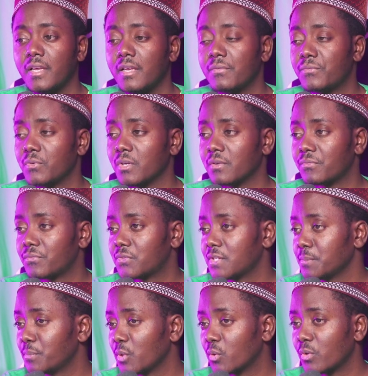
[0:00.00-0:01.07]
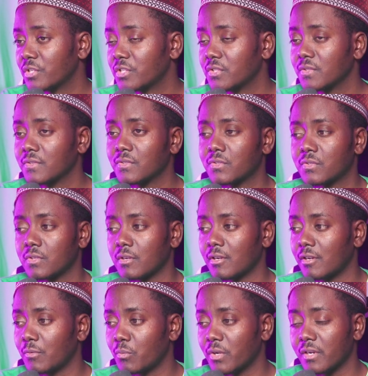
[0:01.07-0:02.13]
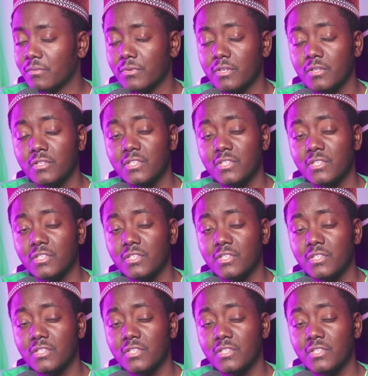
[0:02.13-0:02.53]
If you have simple questions, whatever,